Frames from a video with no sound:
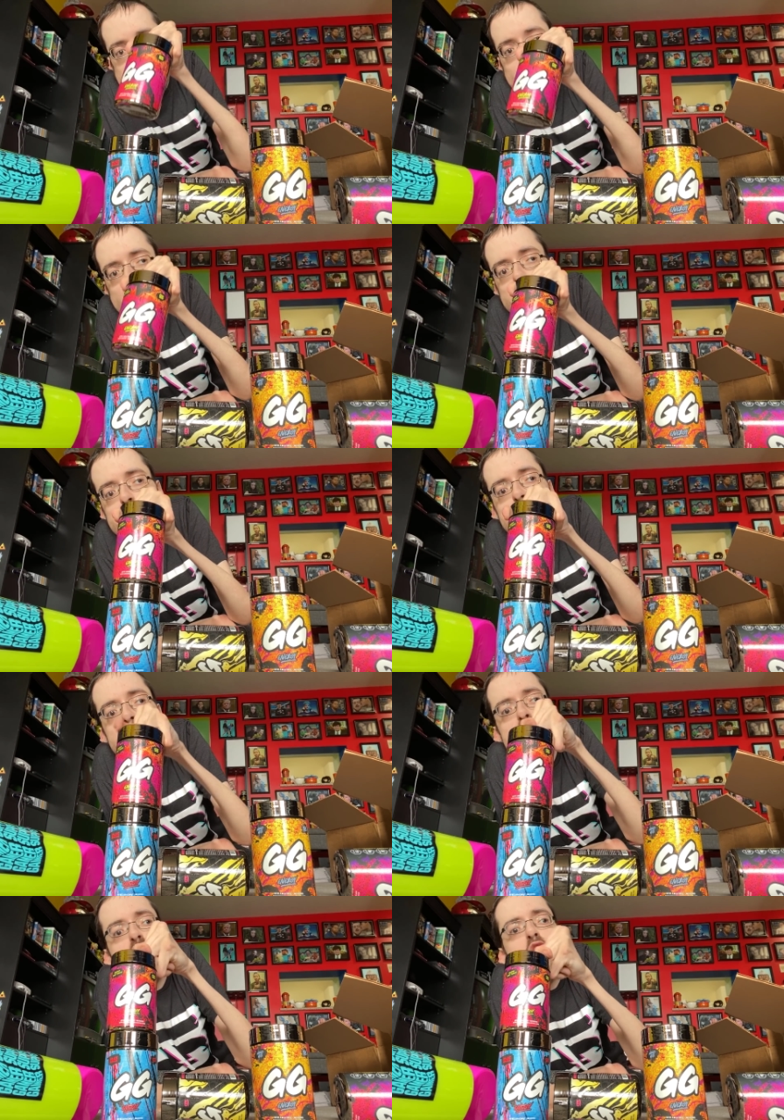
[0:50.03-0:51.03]
More
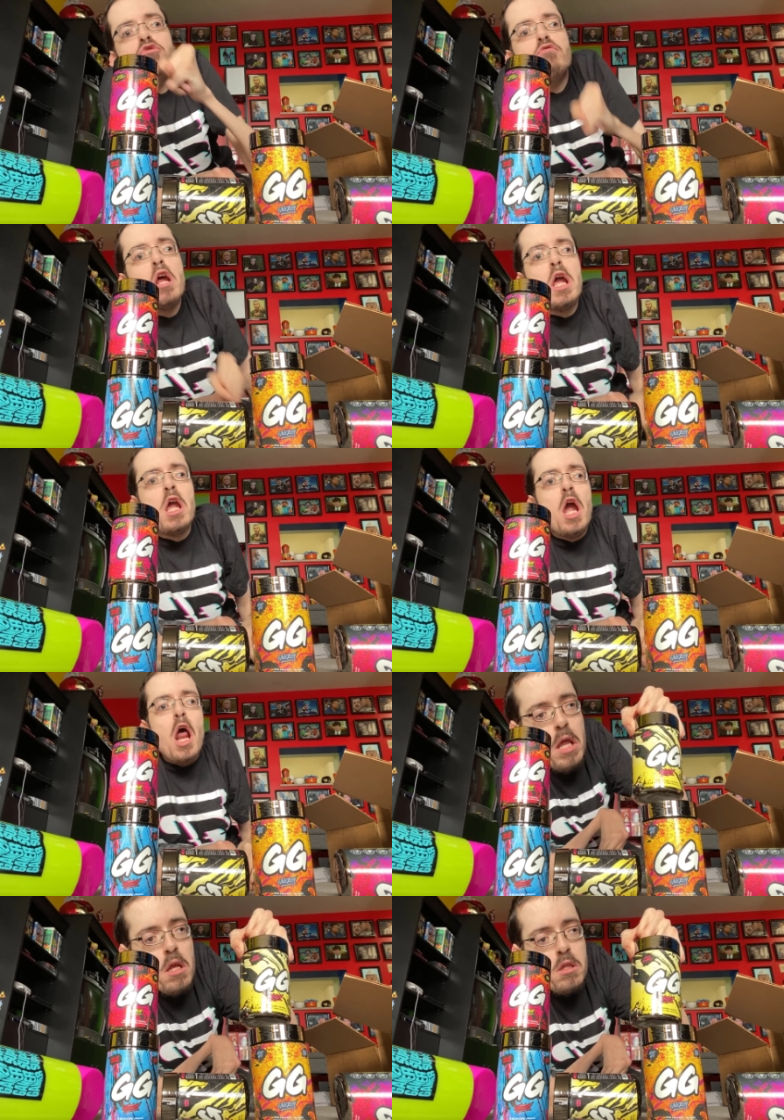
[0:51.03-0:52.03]
energy drink.
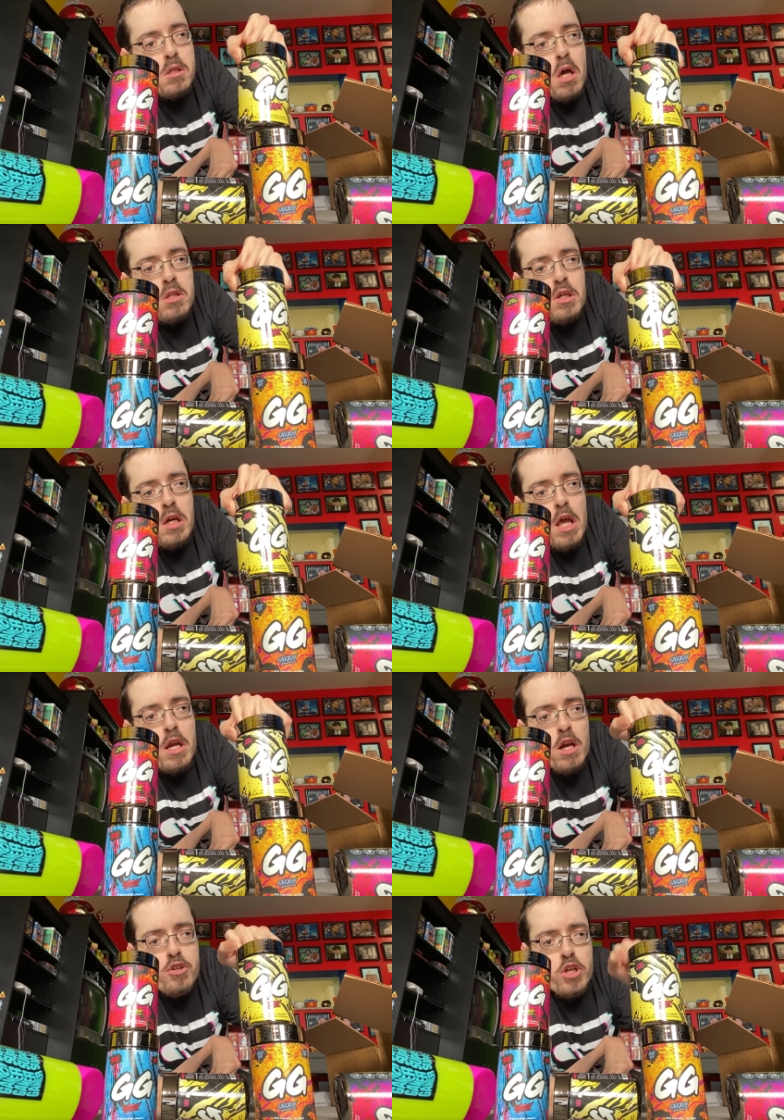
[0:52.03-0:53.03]
And another
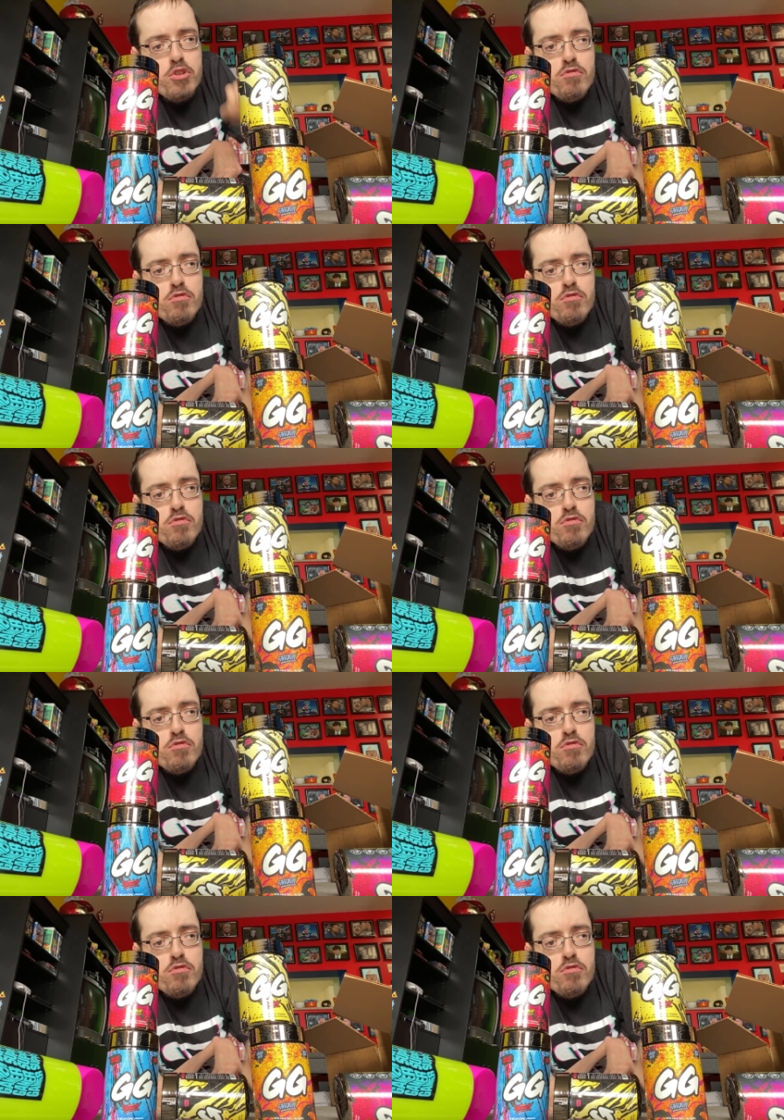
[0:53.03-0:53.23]
energy